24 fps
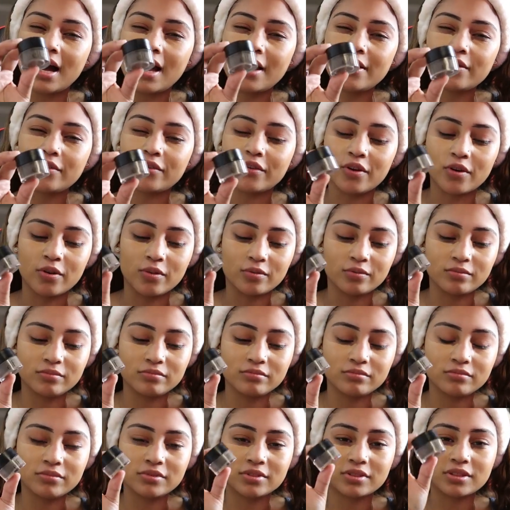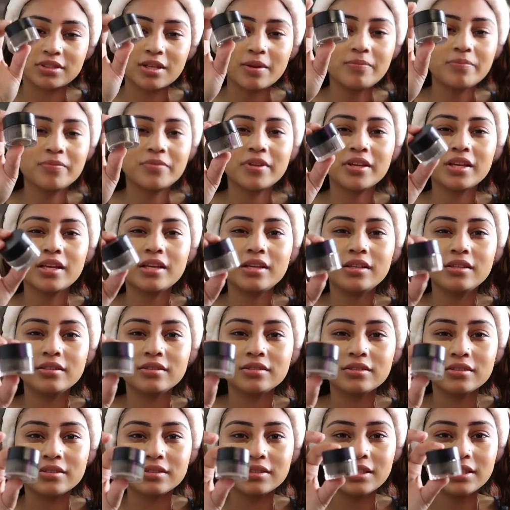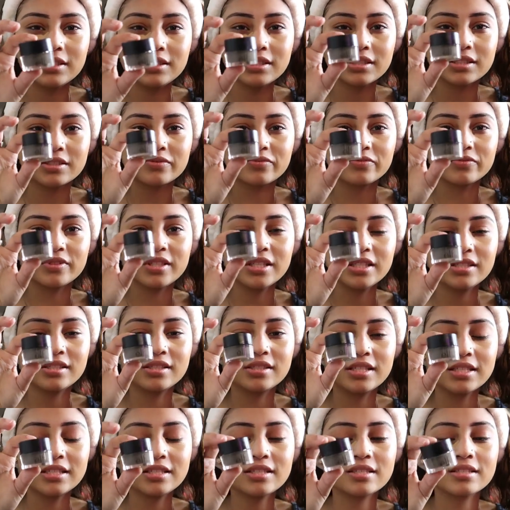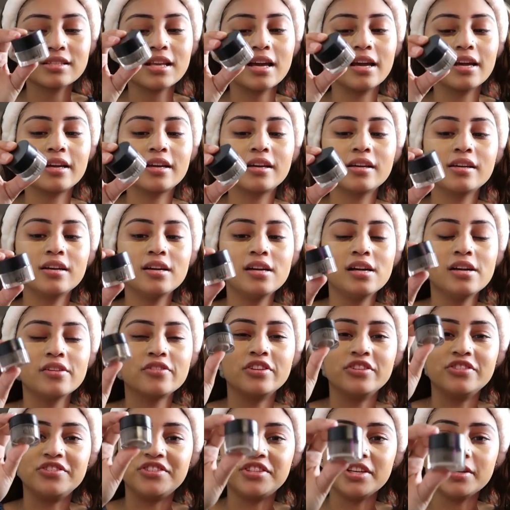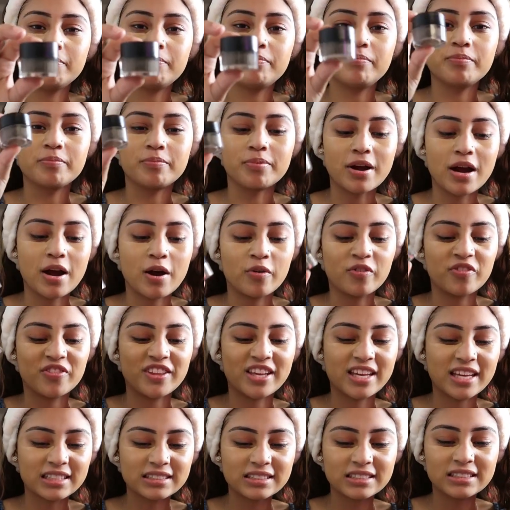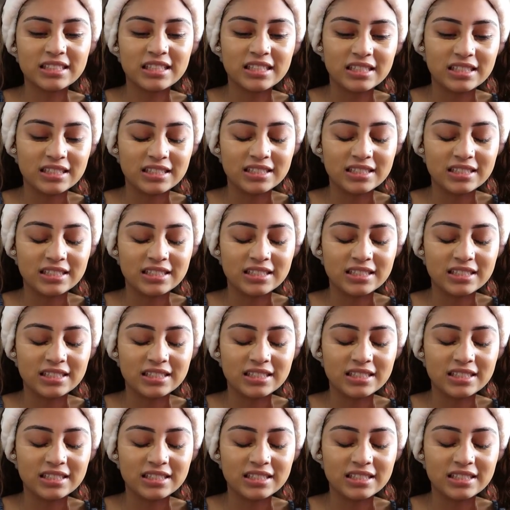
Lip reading: I don't know, something. This is like the dip brow thing.